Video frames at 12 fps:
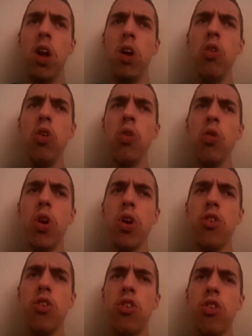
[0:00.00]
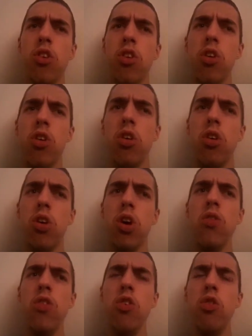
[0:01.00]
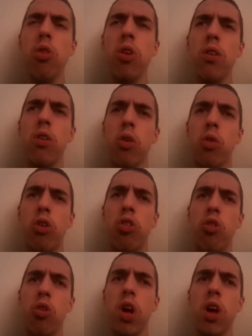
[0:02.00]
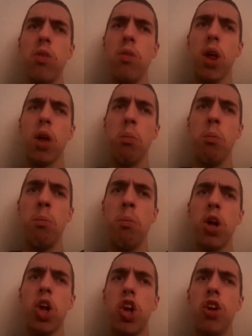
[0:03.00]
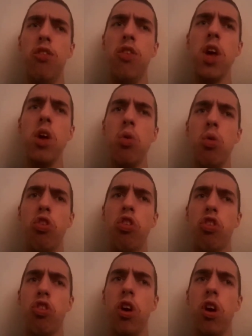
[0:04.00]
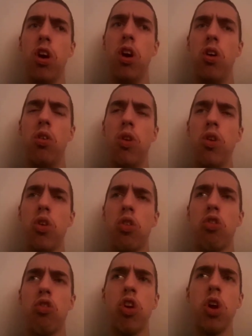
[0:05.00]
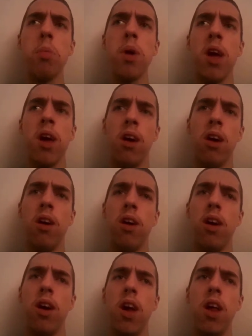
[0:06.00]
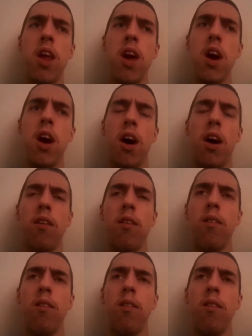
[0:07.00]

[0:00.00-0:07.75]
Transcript: Level requests, uh, if you do level requests, you get like much views when you're streaming. And yeah.